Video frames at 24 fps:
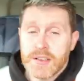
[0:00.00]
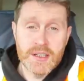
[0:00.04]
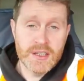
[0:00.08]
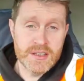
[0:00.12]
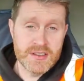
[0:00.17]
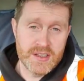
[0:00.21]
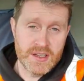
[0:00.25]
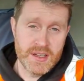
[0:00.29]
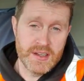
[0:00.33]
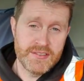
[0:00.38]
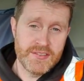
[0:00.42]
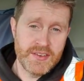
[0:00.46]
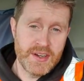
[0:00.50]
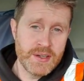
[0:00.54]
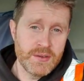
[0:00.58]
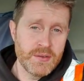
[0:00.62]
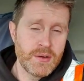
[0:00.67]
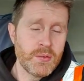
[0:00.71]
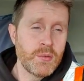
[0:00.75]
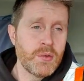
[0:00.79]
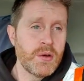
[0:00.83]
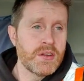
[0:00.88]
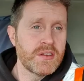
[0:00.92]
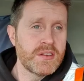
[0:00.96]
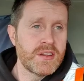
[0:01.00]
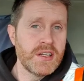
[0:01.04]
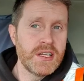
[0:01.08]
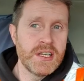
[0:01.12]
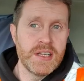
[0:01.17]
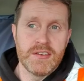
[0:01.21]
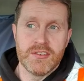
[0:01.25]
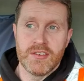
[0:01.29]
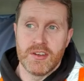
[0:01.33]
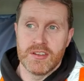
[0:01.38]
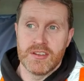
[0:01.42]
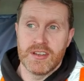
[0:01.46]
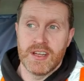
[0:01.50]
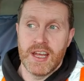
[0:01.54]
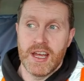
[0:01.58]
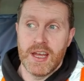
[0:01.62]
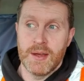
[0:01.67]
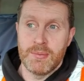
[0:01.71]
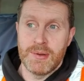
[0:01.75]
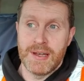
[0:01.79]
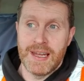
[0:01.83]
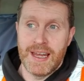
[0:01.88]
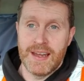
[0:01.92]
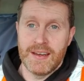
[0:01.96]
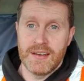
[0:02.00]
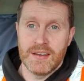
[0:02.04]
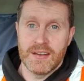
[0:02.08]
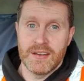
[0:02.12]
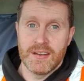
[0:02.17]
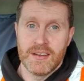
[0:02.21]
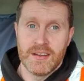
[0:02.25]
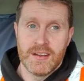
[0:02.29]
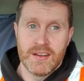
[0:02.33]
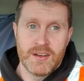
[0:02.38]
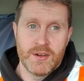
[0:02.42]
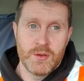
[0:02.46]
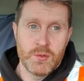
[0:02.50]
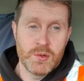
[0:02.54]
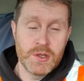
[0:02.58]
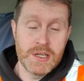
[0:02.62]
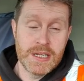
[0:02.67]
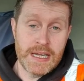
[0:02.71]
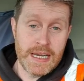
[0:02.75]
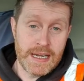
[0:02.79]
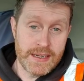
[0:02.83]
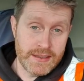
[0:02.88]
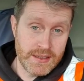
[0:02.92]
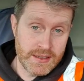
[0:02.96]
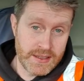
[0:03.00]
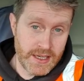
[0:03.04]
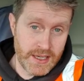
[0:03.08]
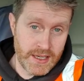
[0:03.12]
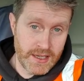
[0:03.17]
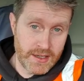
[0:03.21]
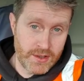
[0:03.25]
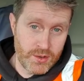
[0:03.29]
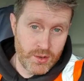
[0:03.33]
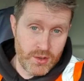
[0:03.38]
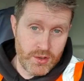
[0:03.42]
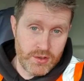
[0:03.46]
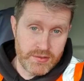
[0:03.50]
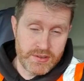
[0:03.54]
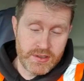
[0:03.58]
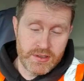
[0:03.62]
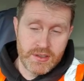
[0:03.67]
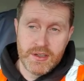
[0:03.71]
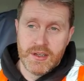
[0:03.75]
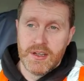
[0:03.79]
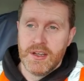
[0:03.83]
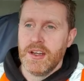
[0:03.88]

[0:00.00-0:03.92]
That's it. If anyone wants to leave us a heap of land, we'll gladly take it over.